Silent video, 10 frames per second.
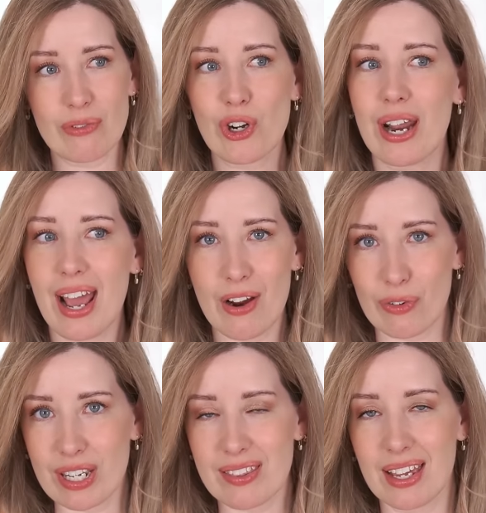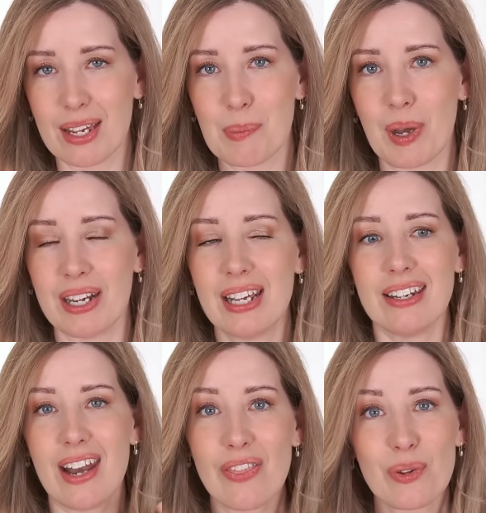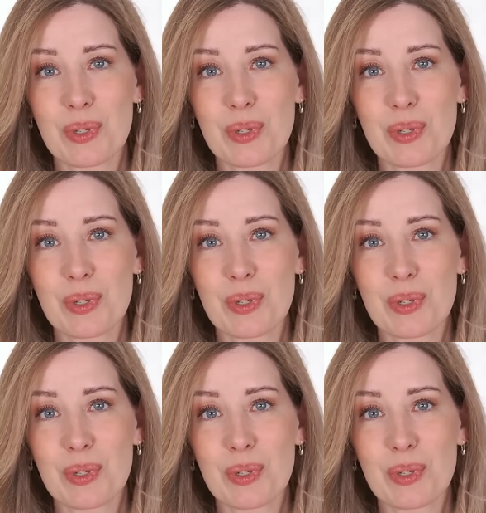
I've tried everything, but nothing